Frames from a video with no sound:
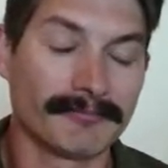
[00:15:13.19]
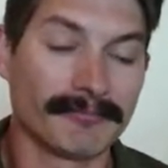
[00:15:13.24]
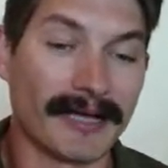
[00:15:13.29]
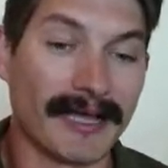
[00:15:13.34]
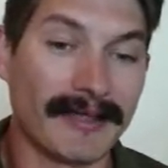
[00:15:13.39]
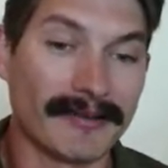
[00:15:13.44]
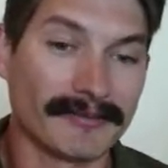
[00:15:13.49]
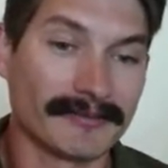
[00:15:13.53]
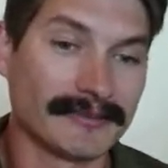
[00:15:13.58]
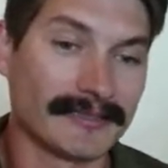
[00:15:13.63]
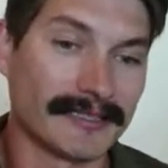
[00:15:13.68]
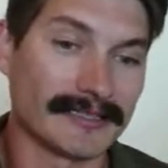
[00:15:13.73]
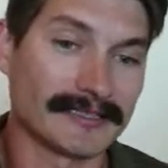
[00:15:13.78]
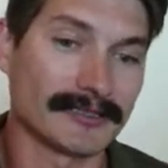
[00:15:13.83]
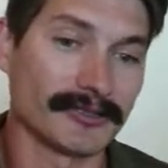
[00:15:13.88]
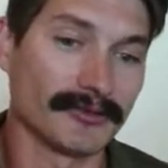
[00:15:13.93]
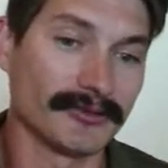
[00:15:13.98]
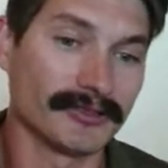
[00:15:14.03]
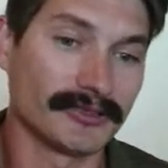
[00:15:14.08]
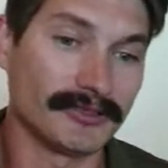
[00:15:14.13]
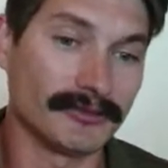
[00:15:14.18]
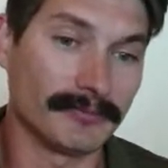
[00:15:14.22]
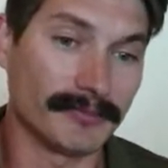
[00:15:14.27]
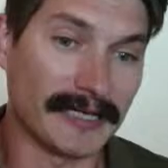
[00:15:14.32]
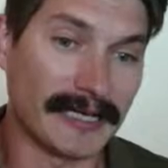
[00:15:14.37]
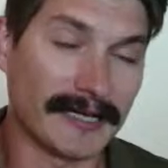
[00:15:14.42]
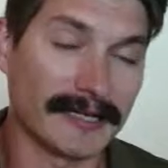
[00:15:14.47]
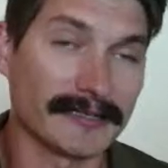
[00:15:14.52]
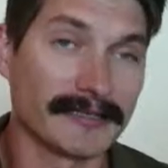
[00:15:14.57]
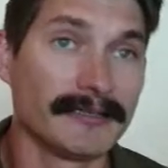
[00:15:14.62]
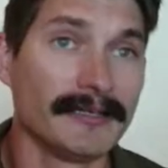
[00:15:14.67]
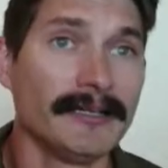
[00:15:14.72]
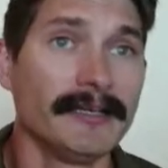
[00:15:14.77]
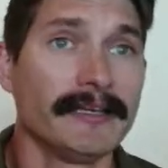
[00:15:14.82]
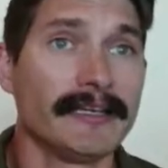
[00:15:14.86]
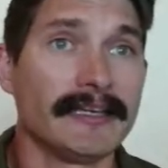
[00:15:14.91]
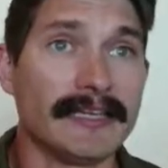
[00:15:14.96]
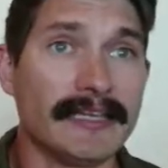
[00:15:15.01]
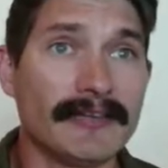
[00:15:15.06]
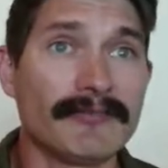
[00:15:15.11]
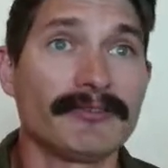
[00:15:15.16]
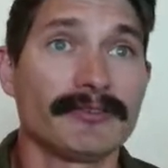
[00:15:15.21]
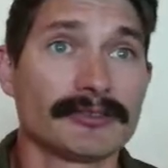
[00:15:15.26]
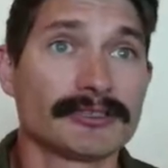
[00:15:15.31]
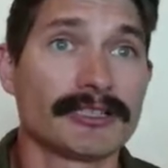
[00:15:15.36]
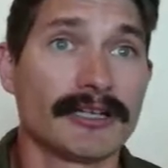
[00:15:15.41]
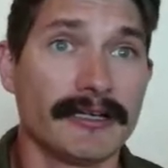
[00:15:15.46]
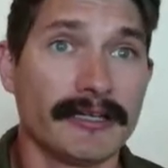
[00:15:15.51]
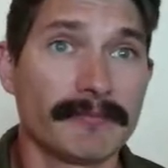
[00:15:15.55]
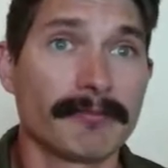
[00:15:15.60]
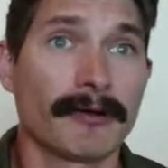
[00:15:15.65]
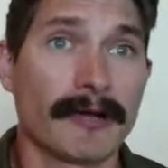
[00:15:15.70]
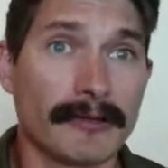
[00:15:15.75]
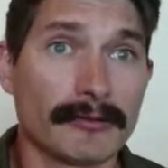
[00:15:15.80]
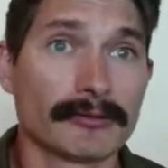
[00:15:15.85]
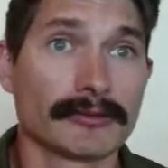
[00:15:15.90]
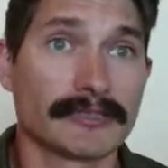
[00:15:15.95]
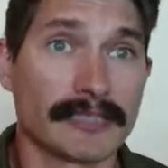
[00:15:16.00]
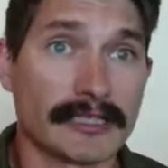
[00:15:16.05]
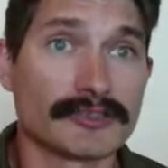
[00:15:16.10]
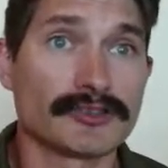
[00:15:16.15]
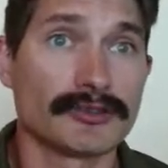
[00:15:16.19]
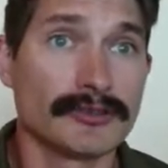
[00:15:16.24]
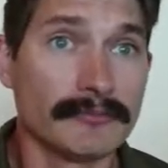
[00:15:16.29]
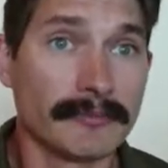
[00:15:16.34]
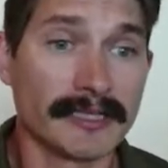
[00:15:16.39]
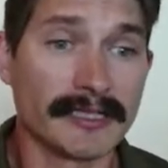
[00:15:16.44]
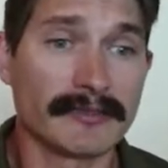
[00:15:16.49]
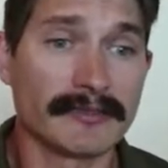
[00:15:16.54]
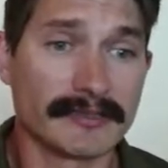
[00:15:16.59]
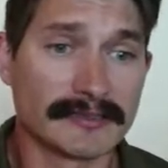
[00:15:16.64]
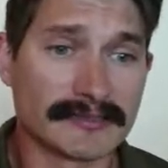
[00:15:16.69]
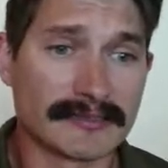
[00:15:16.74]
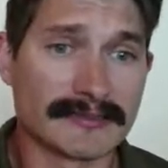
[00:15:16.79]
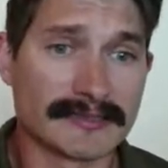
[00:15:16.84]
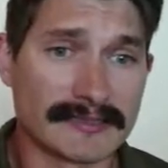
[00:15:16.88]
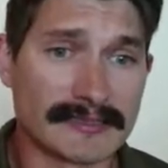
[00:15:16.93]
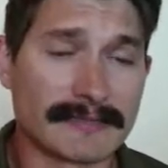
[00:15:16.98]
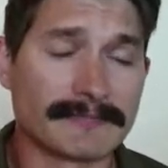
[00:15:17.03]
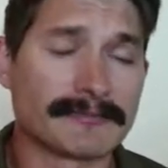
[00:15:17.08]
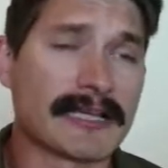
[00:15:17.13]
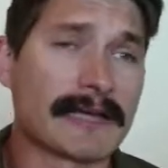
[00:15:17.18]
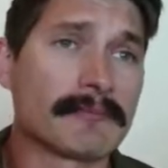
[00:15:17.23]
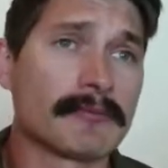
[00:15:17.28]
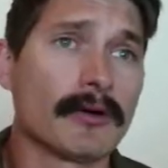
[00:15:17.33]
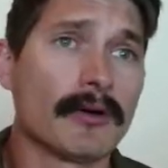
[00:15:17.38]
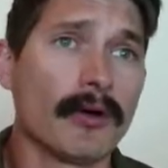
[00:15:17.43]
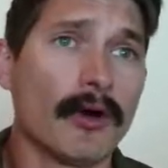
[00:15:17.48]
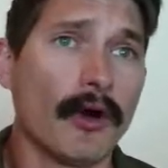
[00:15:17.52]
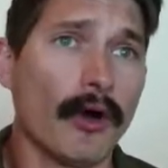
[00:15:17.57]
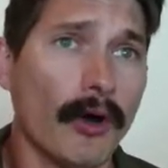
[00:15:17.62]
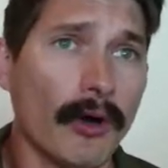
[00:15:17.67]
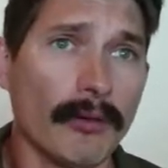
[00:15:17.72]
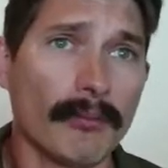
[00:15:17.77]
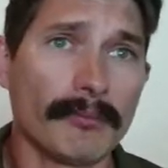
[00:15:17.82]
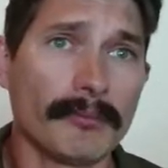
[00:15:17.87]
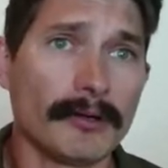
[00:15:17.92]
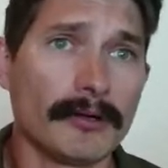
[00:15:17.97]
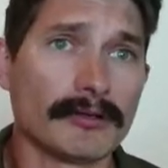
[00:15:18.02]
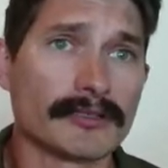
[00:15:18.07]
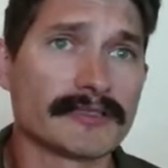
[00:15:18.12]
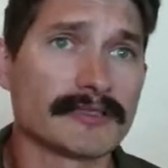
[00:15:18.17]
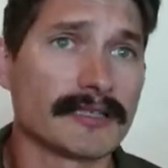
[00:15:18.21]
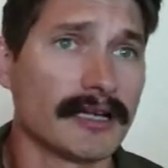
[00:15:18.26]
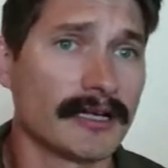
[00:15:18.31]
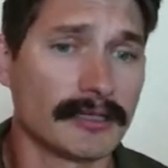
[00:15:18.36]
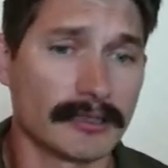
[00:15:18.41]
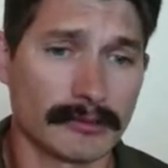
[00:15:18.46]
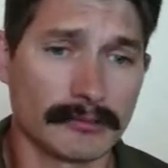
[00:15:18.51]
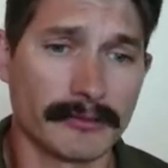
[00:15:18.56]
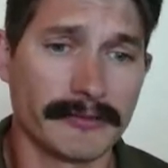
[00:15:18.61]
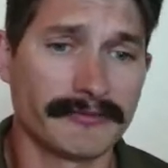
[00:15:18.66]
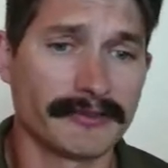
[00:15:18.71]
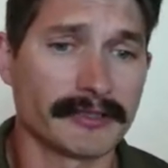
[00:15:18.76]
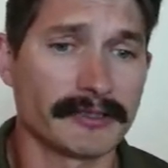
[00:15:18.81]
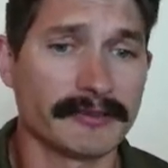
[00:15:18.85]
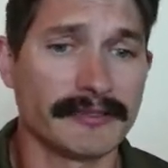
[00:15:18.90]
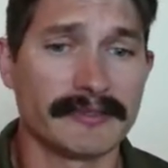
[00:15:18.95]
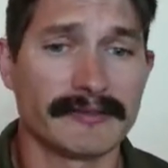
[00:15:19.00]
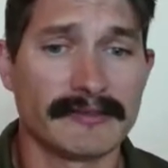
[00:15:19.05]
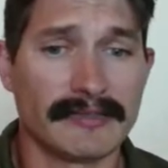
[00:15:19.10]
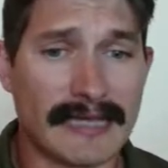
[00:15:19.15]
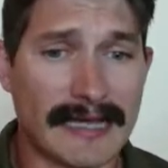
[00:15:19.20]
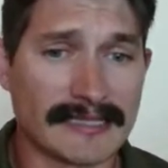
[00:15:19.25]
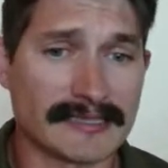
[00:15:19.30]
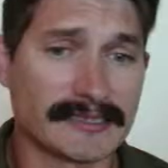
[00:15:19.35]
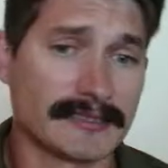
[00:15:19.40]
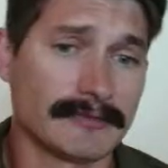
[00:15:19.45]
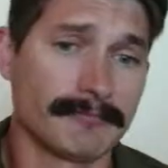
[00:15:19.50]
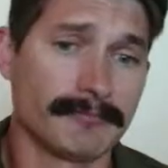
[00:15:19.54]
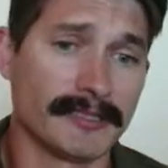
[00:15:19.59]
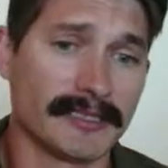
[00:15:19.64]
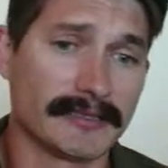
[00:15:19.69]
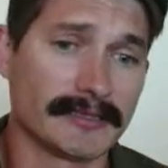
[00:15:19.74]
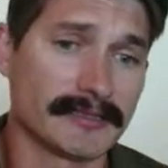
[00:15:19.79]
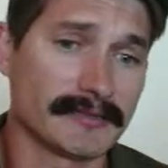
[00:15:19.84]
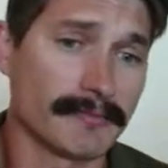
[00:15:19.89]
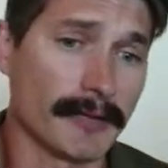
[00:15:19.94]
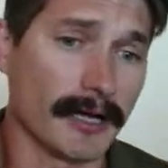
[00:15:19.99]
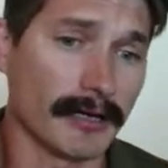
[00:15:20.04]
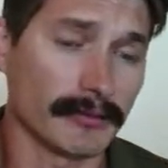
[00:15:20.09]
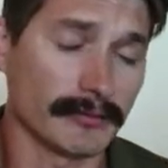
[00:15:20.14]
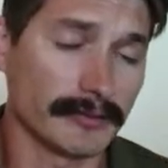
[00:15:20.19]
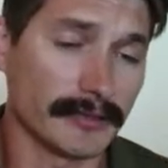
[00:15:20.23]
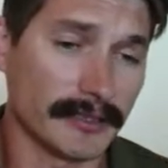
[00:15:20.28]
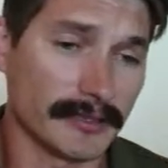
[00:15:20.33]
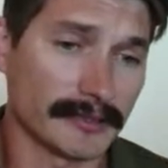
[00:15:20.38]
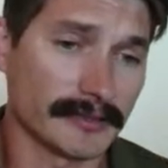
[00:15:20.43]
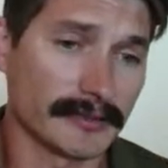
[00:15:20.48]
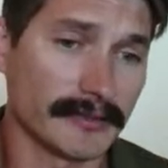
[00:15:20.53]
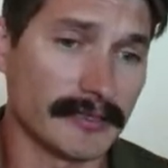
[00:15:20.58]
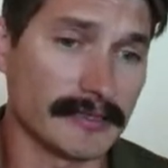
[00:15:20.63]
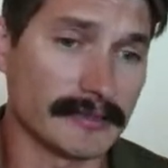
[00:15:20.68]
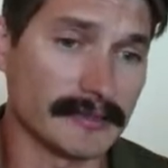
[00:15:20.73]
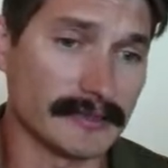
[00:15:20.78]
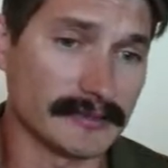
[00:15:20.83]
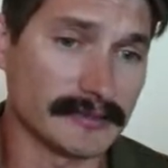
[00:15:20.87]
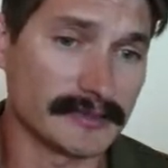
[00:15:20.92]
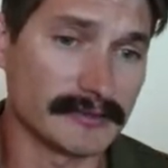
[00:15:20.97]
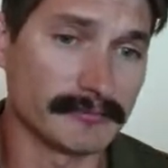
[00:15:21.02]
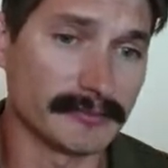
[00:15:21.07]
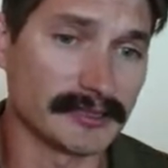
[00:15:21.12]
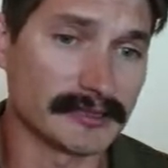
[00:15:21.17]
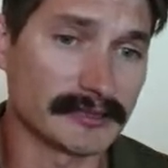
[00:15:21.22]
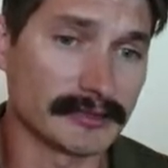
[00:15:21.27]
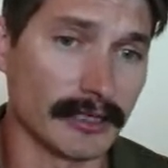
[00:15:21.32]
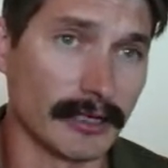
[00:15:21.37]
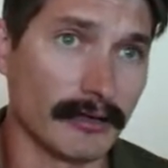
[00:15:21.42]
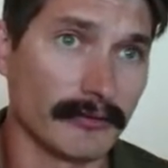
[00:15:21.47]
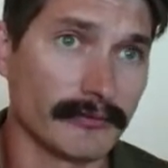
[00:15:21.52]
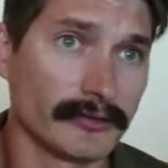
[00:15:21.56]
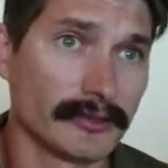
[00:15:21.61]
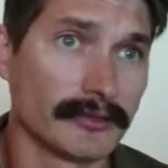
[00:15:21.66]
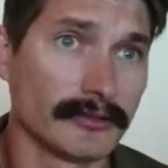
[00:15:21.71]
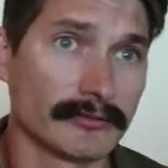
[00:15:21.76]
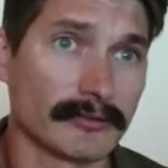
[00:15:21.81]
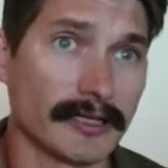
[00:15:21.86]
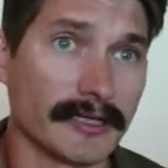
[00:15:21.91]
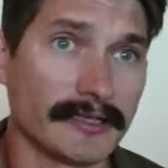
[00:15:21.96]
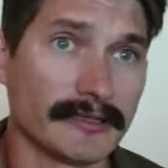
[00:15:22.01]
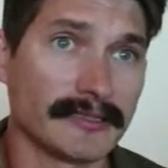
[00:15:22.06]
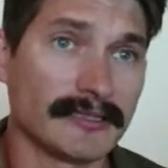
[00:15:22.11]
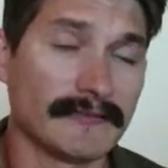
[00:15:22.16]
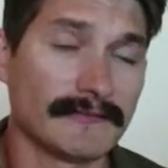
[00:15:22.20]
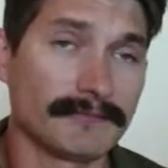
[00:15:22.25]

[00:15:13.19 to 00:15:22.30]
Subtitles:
bottlenecks holding you back. If you're trying to prioritize too many things at the same time, almost unequivocally, that's the biggest bottleneck that needs to be solved, right?